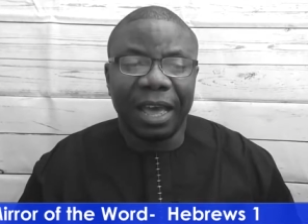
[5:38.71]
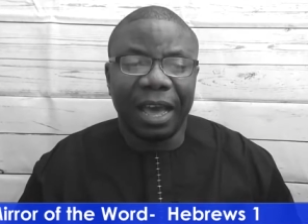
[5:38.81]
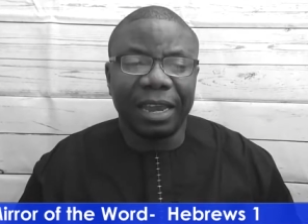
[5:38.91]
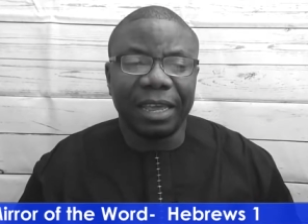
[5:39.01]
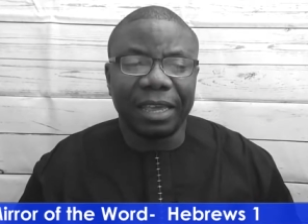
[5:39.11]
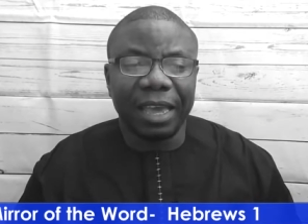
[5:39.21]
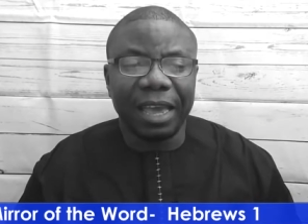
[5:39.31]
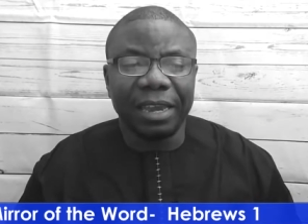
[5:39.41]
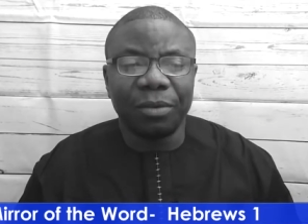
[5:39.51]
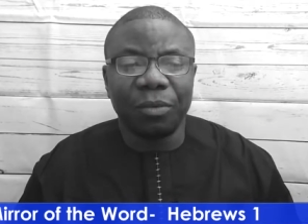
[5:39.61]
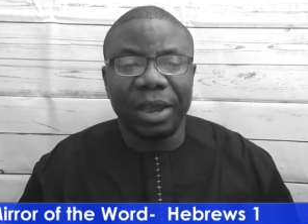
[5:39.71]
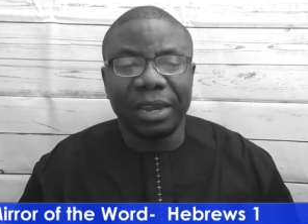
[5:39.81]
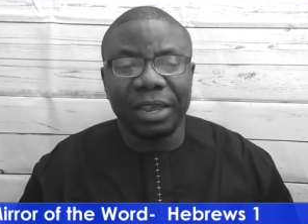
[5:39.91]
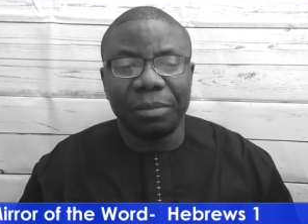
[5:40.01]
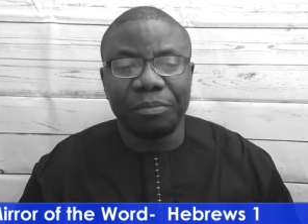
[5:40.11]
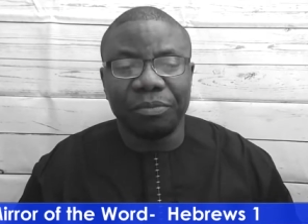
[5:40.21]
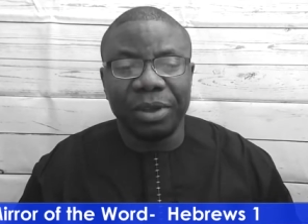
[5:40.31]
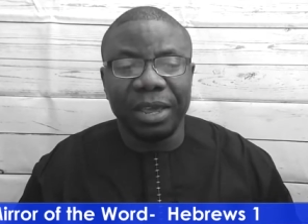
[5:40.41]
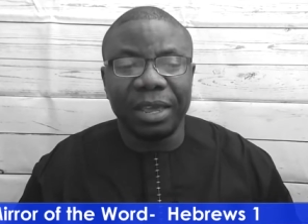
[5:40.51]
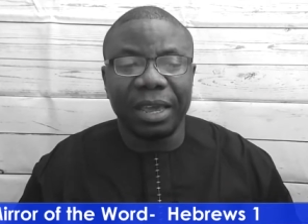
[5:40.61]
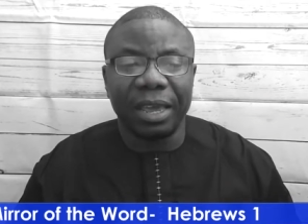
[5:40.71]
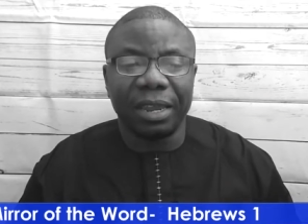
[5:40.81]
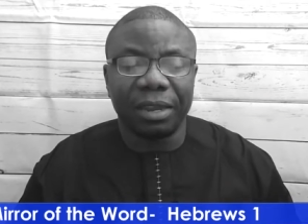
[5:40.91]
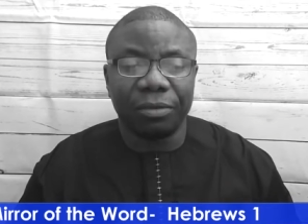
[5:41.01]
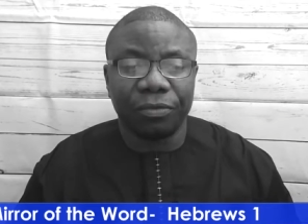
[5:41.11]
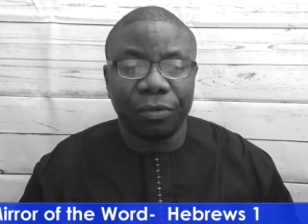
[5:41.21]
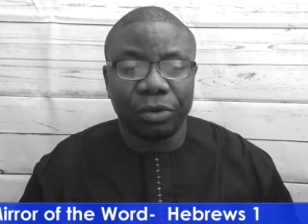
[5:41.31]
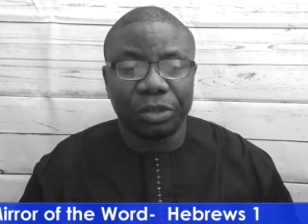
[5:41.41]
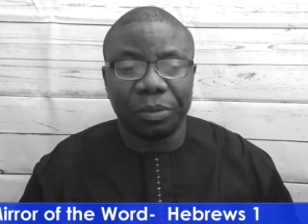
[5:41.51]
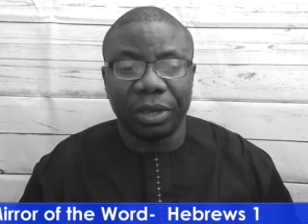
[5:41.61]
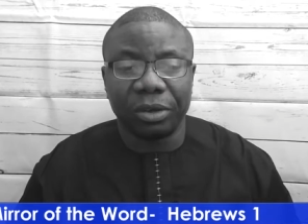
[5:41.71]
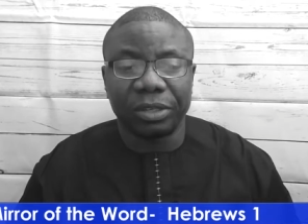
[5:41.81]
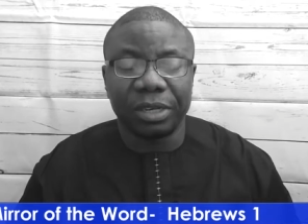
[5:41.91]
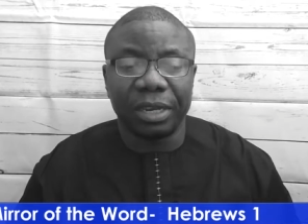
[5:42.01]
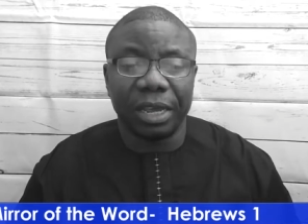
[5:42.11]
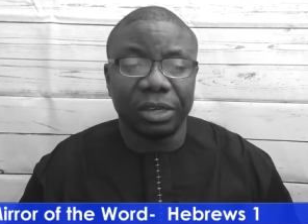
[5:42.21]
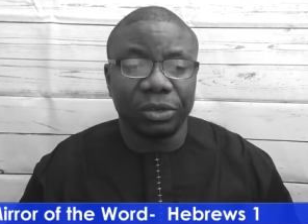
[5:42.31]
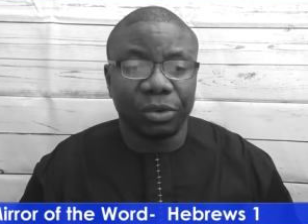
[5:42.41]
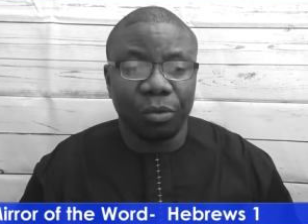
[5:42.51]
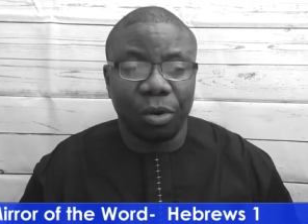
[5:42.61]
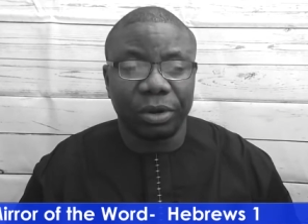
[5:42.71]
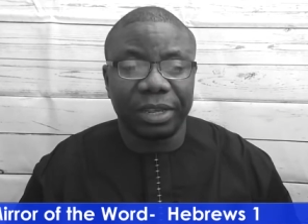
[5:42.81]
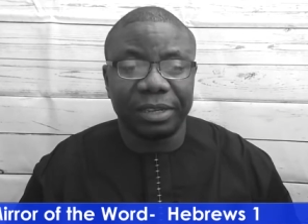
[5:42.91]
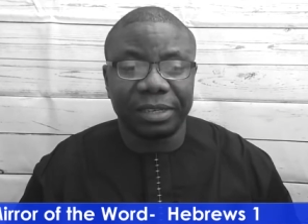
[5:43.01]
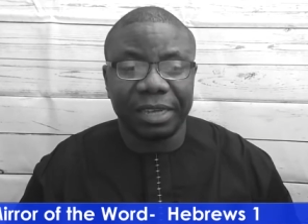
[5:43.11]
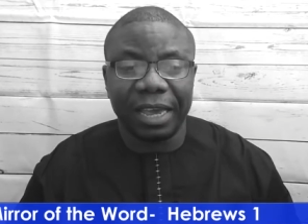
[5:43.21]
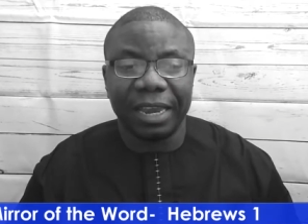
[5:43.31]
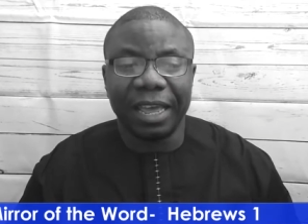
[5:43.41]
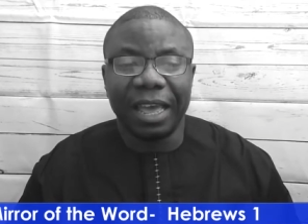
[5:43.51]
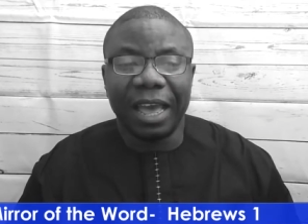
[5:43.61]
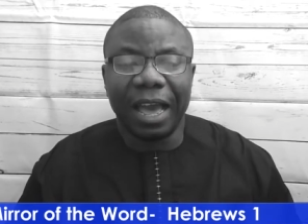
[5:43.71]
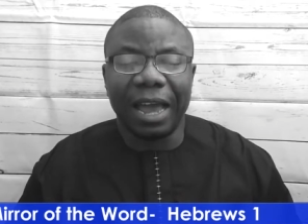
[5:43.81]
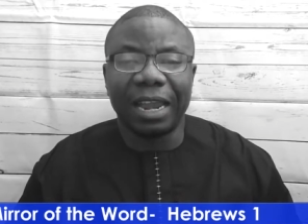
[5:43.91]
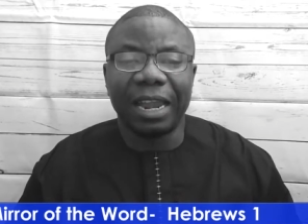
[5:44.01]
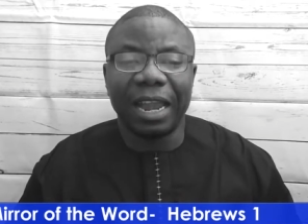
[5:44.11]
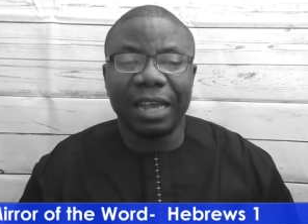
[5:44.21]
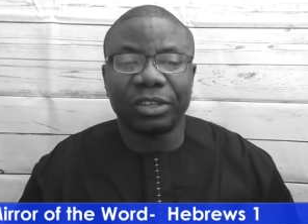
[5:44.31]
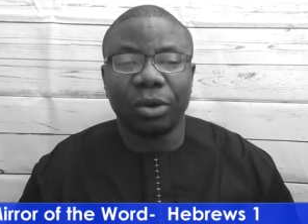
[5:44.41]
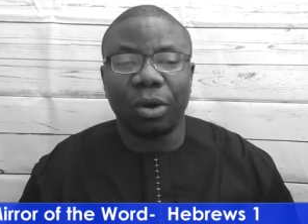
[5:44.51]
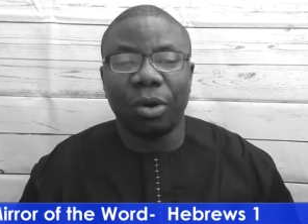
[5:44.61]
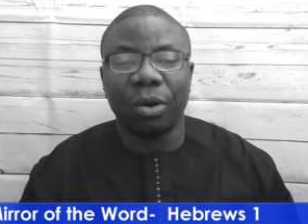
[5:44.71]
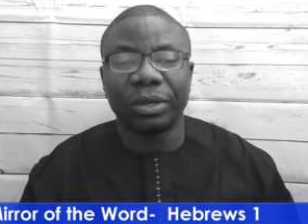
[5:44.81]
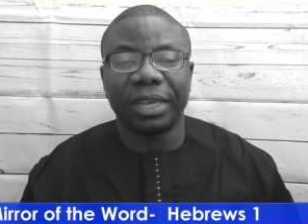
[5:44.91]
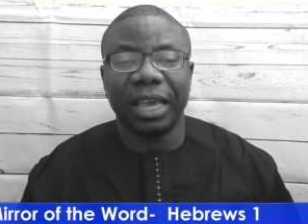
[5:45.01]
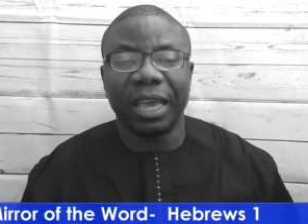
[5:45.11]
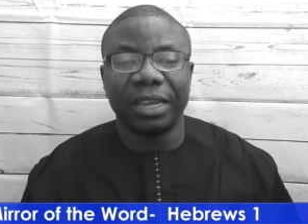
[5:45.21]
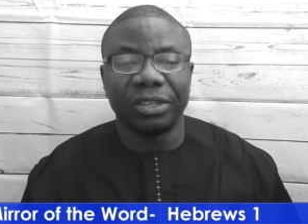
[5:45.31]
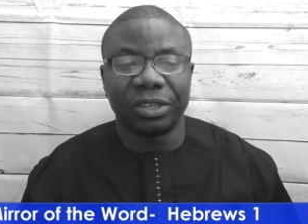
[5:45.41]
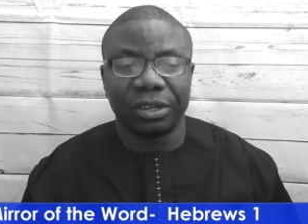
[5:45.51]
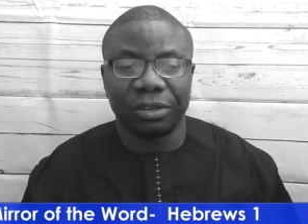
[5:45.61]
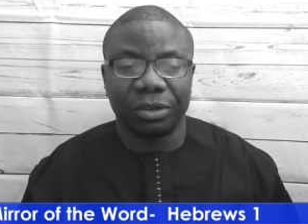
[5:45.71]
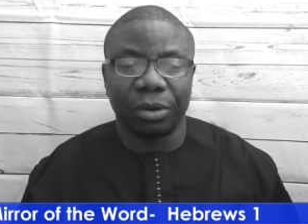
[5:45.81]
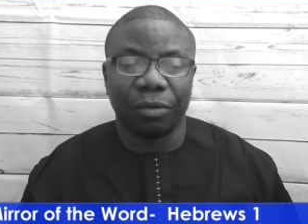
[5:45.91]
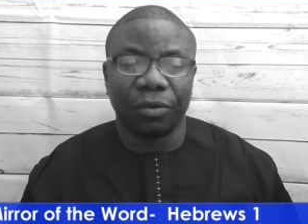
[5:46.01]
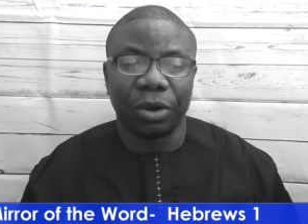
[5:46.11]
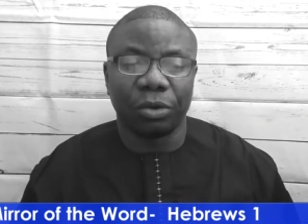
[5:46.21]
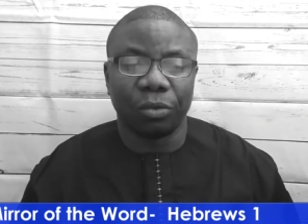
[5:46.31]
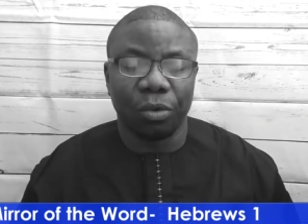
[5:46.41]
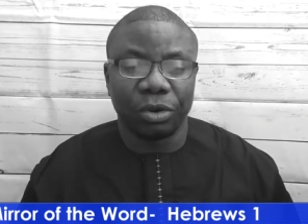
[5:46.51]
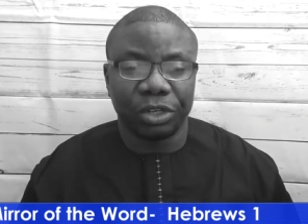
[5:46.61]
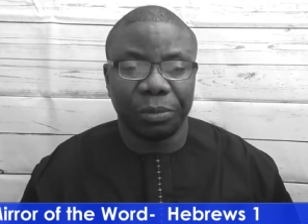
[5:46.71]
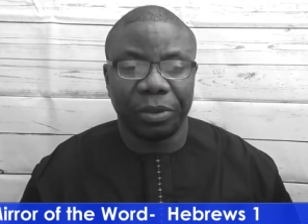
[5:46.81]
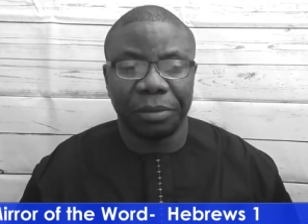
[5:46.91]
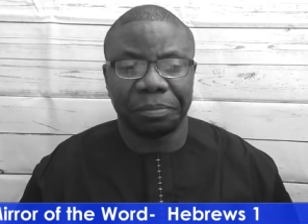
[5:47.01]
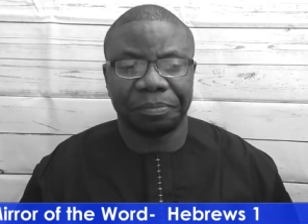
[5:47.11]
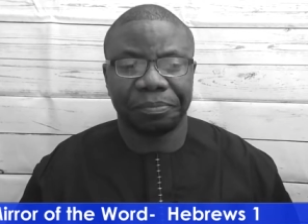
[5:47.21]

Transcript: And again, when he bring in the first begotten into the world, he said, And let all the angels of God worship him.